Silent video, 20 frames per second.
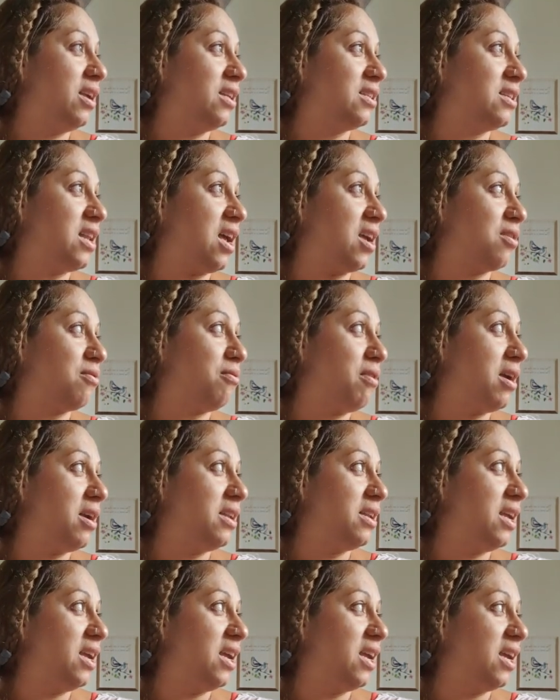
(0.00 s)
like
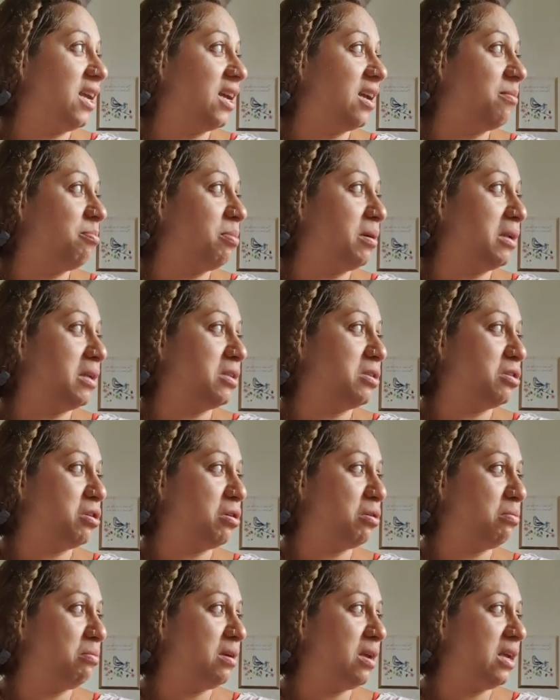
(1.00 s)
raining, but it's
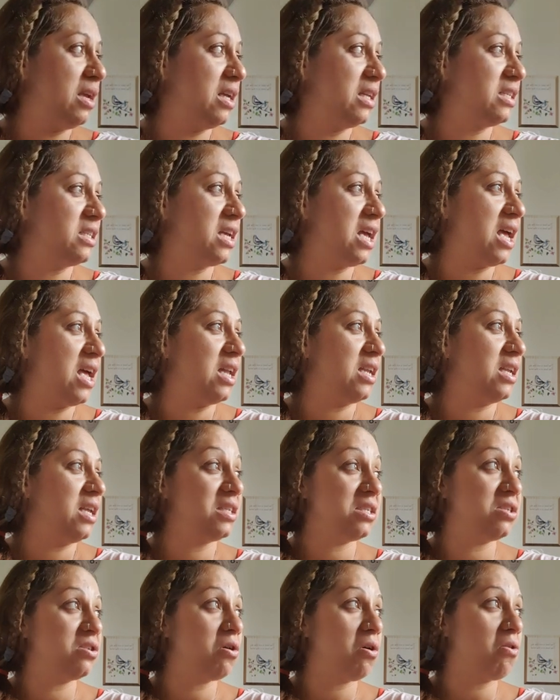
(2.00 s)
humid and
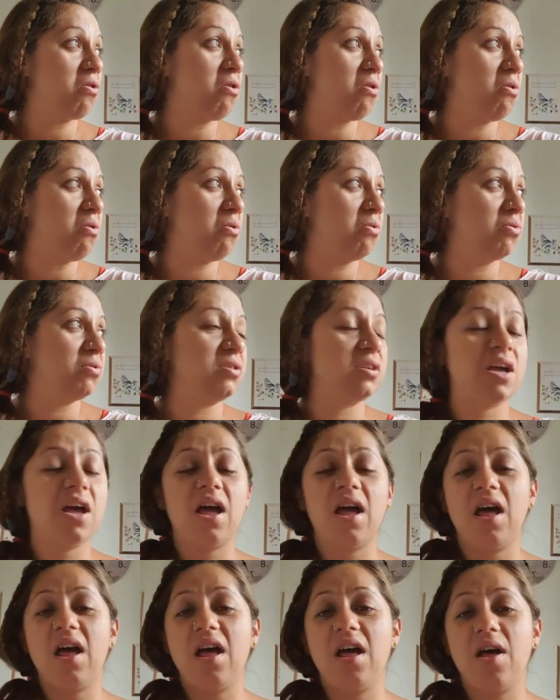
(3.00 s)
it's not cold.
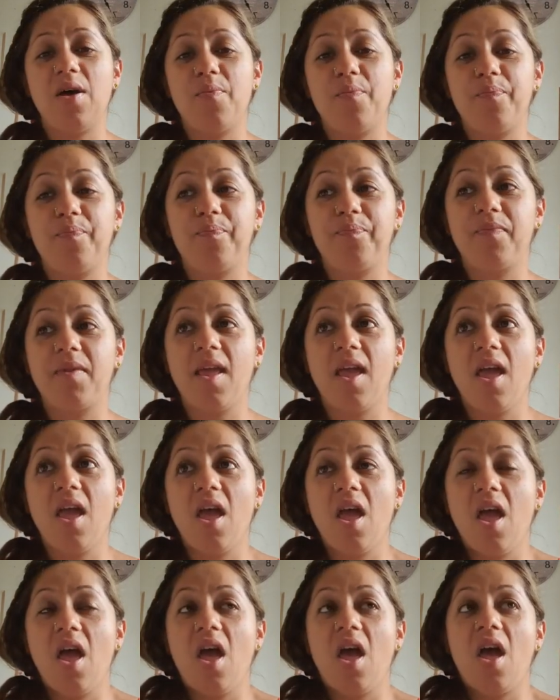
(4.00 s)
But
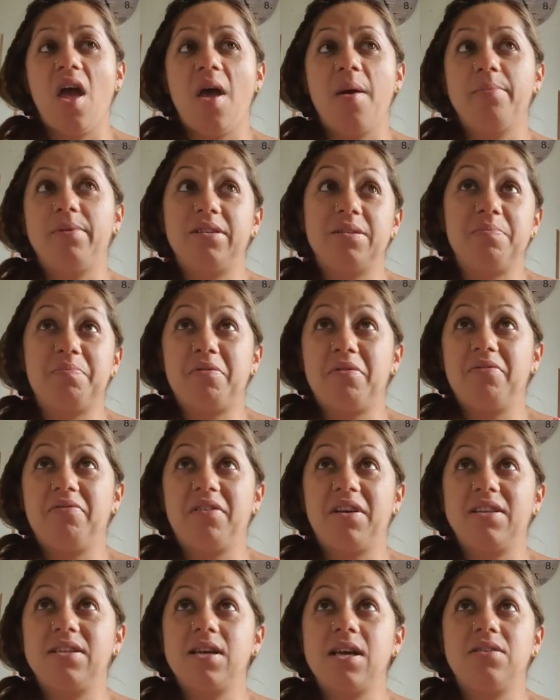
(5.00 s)
it's a
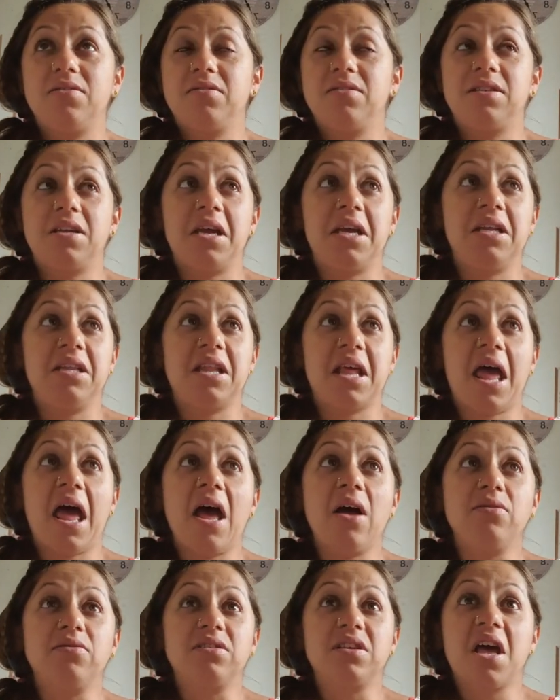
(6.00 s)
perfect day to stay in the
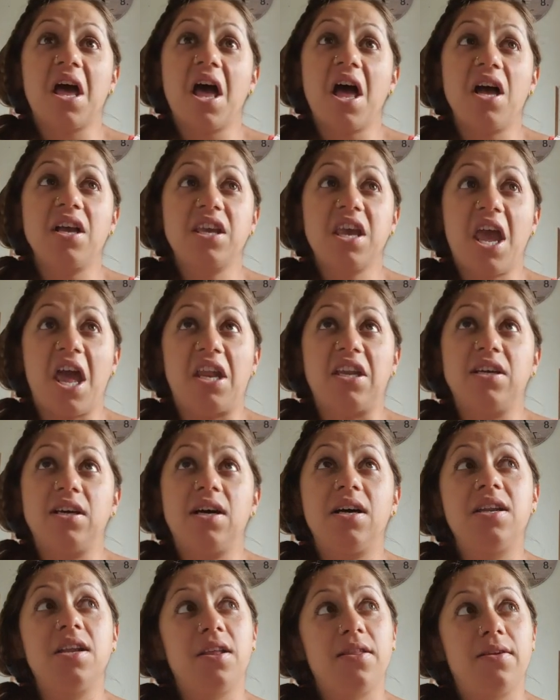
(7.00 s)
house. Again,
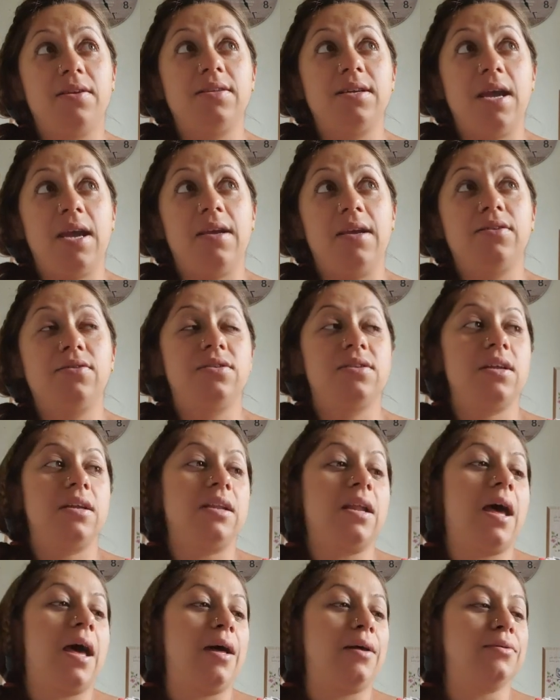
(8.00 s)
another day to stay in
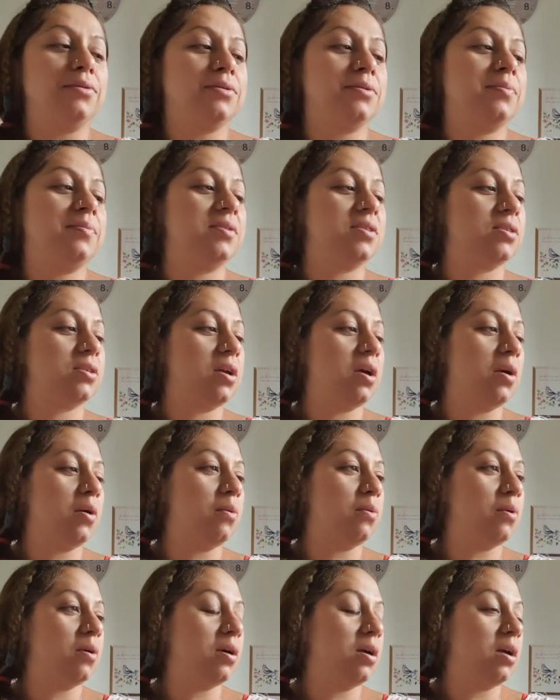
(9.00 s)
the house.
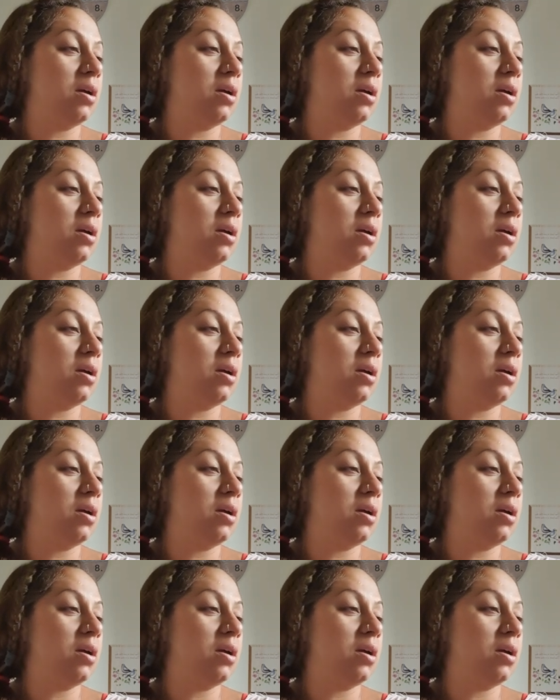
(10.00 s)
So